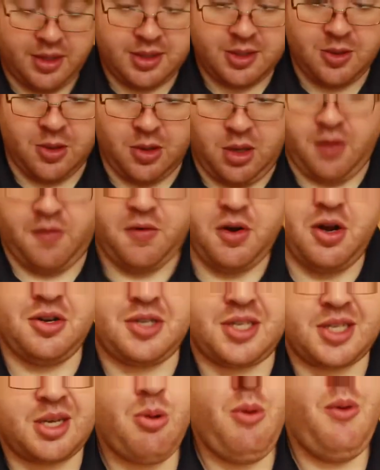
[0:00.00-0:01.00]
so long for
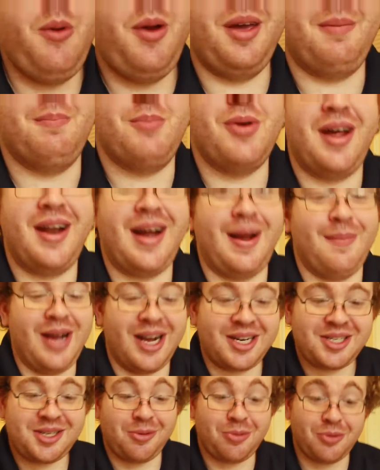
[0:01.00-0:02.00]
sweetbread. I'm
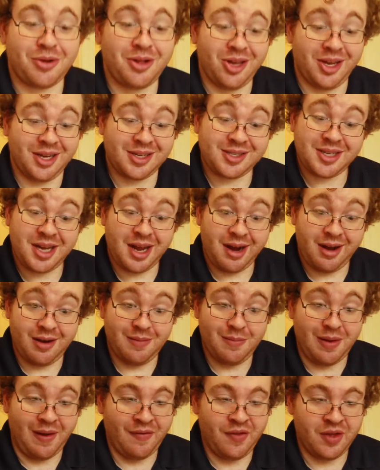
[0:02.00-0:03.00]
actually really excited
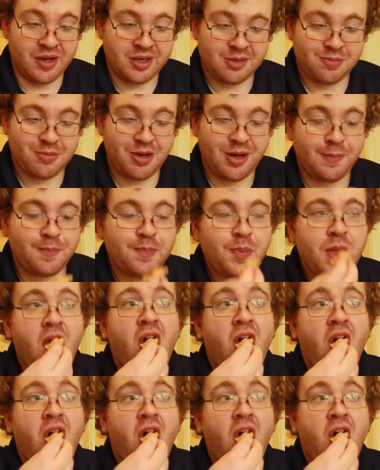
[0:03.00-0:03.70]
about this, but